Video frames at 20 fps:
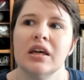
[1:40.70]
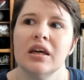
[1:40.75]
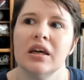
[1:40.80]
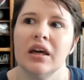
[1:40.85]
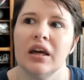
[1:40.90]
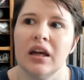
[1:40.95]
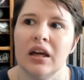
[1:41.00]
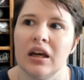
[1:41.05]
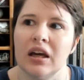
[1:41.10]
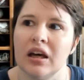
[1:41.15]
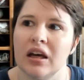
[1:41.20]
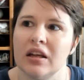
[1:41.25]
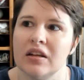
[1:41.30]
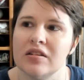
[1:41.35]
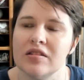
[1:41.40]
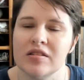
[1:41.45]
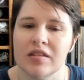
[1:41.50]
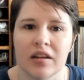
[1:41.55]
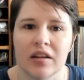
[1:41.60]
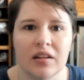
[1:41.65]
and
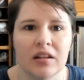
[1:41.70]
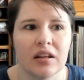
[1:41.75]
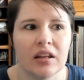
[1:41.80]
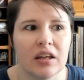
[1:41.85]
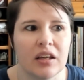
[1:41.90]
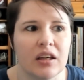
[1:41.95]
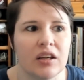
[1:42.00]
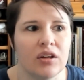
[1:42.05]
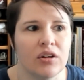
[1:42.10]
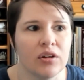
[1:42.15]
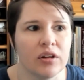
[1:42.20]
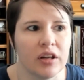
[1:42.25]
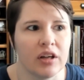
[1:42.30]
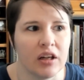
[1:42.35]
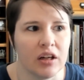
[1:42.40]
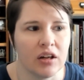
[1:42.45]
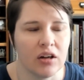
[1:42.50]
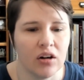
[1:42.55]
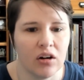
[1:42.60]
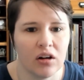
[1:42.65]
suddenly you're
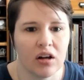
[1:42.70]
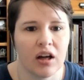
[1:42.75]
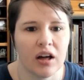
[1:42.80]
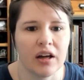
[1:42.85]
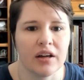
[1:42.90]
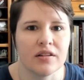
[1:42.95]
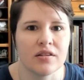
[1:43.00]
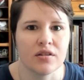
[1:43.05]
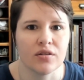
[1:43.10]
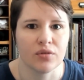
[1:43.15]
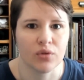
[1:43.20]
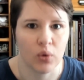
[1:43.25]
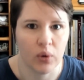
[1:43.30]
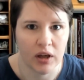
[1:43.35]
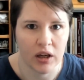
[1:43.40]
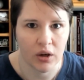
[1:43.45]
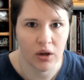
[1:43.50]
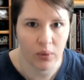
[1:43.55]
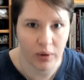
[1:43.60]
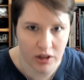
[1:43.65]
getting all kinds of
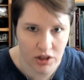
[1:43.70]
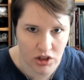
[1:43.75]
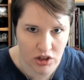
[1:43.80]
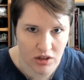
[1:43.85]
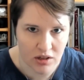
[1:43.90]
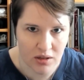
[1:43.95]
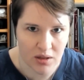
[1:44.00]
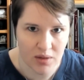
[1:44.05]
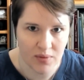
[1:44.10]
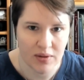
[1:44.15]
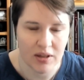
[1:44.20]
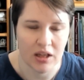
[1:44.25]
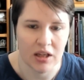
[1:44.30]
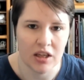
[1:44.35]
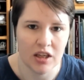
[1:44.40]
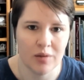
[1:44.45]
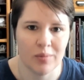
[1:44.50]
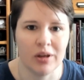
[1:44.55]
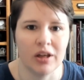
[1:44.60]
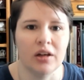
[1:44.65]
quick questions via
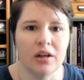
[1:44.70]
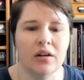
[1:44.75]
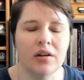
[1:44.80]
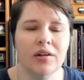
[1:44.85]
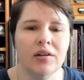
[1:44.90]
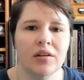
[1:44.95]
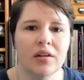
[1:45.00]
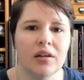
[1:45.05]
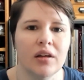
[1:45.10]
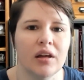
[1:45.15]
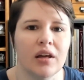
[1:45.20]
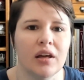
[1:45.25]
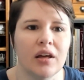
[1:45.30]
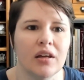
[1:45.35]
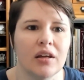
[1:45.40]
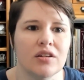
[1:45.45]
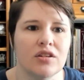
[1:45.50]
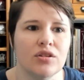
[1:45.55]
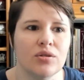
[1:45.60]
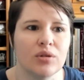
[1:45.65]
email,
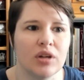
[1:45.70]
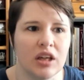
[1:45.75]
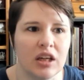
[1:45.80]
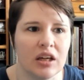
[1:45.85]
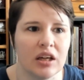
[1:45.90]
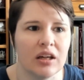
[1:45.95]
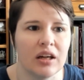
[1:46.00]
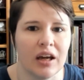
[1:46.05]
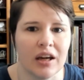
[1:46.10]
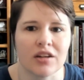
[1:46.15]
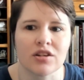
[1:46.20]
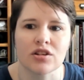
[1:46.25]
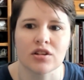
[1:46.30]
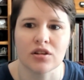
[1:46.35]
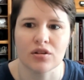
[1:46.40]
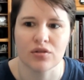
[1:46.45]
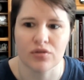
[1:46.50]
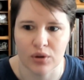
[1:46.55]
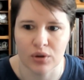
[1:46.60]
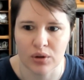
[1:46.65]
and you can't actually
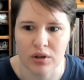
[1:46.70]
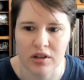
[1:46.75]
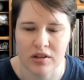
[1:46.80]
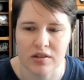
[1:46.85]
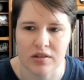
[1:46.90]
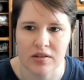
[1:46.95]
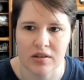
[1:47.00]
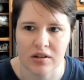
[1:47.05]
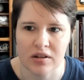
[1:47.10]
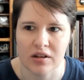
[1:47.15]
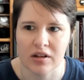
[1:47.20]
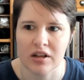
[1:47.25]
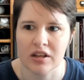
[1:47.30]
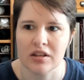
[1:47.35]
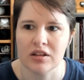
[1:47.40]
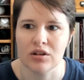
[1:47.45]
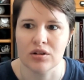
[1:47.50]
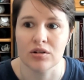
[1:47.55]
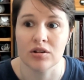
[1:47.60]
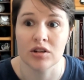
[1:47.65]
focus on
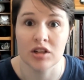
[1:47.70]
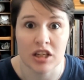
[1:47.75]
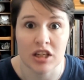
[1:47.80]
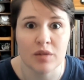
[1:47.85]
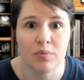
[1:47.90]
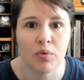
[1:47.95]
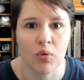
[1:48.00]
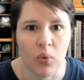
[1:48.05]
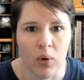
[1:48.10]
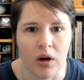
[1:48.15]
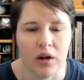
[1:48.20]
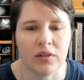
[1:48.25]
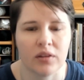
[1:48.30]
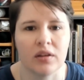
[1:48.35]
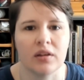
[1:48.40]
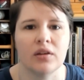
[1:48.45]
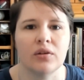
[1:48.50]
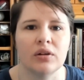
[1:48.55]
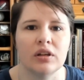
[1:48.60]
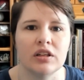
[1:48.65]
your deep work that
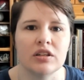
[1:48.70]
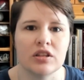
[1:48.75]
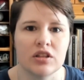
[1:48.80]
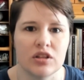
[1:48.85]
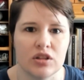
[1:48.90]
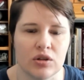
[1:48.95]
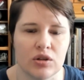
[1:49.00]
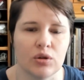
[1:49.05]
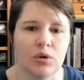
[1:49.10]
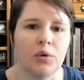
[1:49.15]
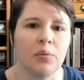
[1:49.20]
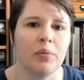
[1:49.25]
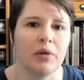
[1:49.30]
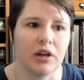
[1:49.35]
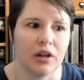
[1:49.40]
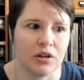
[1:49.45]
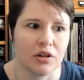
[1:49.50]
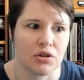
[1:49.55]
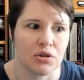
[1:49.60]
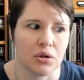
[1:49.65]
you need to do
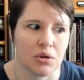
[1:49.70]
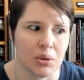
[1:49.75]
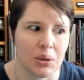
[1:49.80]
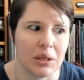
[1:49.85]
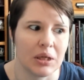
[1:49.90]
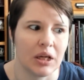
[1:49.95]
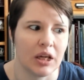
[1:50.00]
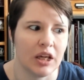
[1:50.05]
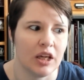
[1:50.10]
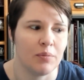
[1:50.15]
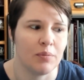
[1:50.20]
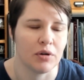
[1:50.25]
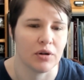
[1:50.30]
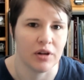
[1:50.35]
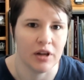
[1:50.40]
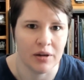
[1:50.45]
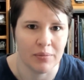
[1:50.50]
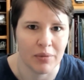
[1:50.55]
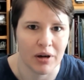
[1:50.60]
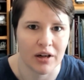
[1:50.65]
because you're trying to keep your
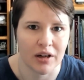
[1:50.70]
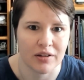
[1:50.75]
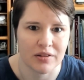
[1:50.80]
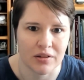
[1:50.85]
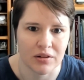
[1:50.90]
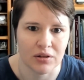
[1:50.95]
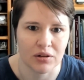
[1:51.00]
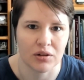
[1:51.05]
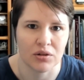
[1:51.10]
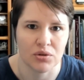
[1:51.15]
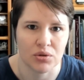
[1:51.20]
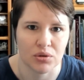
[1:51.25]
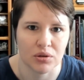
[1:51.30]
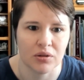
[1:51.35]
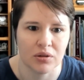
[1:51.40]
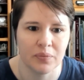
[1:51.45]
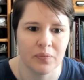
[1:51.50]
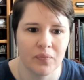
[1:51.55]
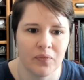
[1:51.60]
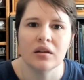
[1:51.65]
inbox under
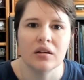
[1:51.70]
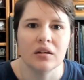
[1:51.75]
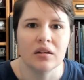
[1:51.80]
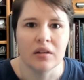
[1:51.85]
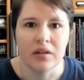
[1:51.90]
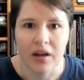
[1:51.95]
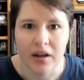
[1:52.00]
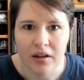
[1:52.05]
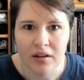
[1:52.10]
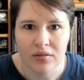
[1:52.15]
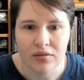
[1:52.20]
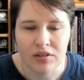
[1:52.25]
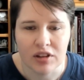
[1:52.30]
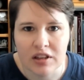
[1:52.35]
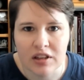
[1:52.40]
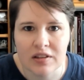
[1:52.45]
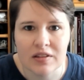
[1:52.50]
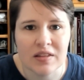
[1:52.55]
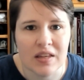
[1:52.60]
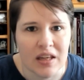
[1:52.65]
control. None of
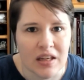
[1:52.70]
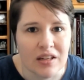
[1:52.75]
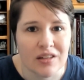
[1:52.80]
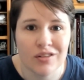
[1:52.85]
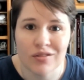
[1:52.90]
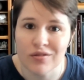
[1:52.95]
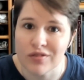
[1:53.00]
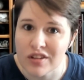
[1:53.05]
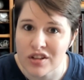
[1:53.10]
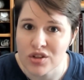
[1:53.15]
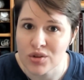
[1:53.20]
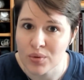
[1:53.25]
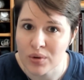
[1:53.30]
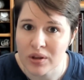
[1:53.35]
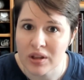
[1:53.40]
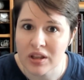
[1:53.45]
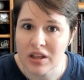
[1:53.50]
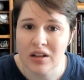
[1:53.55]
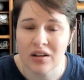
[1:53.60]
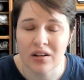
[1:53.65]
these
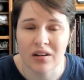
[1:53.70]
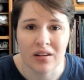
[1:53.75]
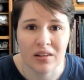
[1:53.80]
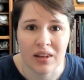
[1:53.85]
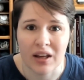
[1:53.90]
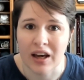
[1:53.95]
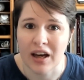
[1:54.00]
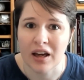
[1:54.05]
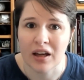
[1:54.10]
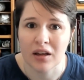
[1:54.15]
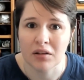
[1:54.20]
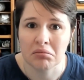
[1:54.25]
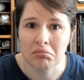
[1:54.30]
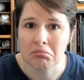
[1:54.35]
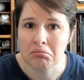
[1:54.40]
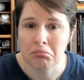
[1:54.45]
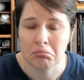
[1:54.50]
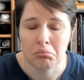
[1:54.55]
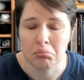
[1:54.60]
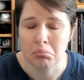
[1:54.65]
individually are that
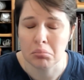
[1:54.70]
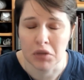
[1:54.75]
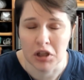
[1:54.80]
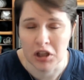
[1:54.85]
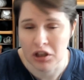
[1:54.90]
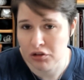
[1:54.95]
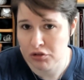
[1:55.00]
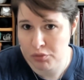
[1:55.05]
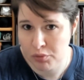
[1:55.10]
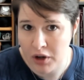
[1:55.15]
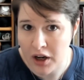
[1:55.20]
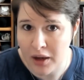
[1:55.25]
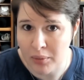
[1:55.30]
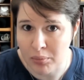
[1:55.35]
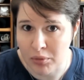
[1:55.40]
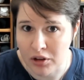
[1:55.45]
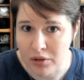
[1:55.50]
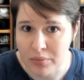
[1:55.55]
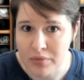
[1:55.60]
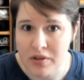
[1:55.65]
big of
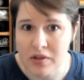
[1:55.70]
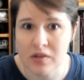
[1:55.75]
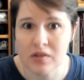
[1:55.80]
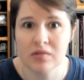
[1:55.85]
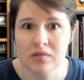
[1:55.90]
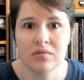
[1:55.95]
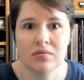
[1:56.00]
problems.